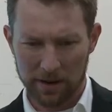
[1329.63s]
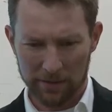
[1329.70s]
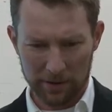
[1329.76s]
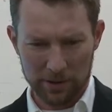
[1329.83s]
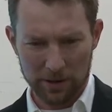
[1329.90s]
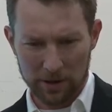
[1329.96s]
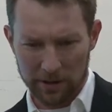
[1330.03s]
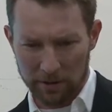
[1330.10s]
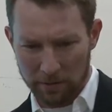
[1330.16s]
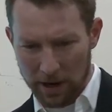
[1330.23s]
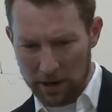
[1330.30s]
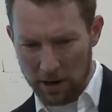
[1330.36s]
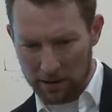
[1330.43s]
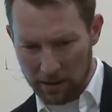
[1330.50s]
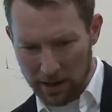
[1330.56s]
And if I turn on the
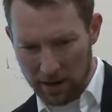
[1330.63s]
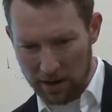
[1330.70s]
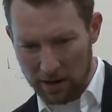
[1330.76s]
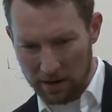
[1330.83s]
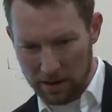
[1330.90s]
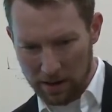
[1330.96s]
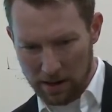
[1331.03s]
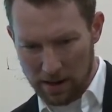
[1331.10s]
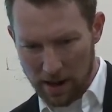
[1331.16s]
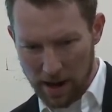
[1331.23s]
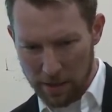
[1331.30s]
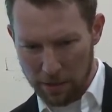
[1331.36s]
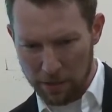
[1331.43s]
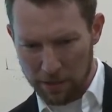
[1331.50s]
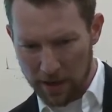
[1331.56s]
radar layer,
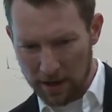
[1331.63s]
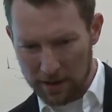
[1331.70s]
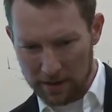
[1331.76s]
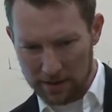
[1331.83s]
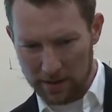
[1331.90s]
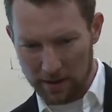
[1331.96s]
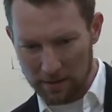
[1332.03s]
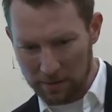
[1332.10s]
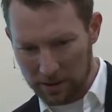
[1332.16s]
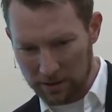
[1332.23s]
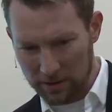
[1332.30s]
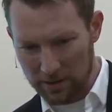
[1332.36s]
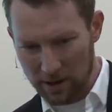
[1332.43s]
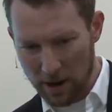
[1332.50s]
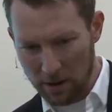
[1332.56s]
I think it's going to be
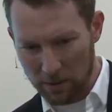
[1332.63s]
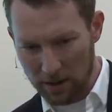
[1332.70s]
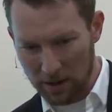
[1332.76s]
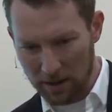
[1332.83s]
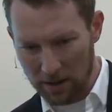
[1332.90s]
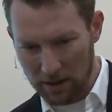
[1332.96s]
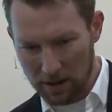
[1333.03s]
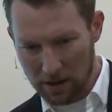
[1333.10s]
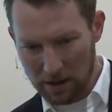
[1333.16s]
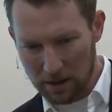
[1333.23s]
snowy.